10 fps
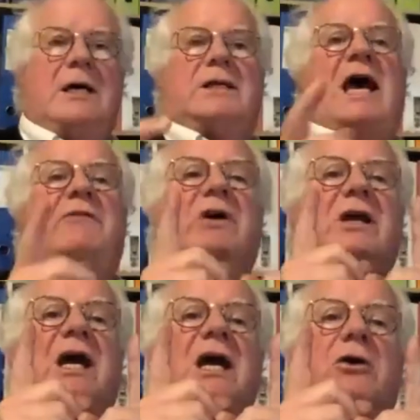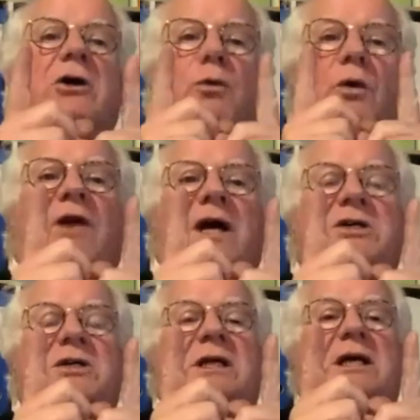to have a coherent
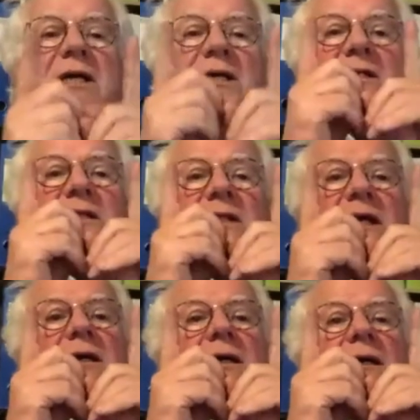reflection is the